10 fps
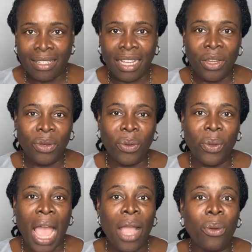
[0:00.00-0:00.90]
I said,
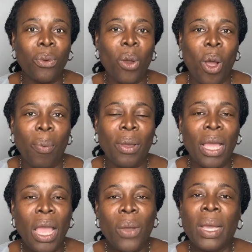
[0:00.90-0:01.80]
I grew
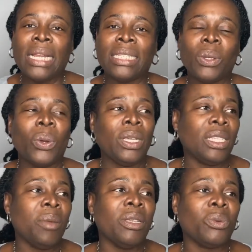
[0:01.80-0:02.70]
up where they say, oh,
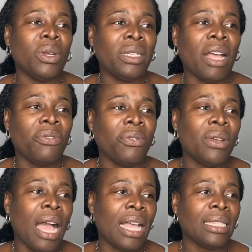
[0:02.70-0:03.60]
his name is
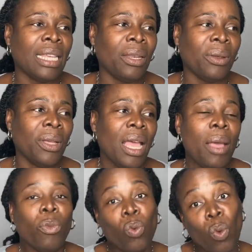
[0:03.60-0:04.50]
Wonderful Counselor.
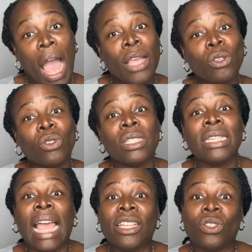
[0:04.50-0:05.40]
I used to
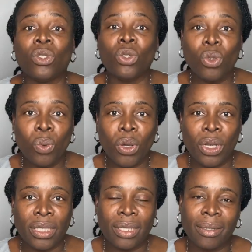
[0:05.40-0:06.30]
think that it's 2
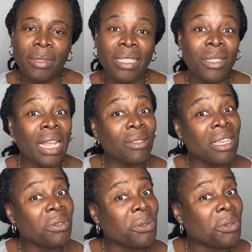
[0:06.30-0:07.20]
words. You see,
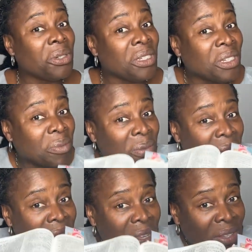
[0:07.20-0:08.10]
that's why it's good to read your
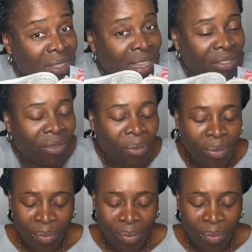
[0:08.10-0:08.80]
Bible yourself.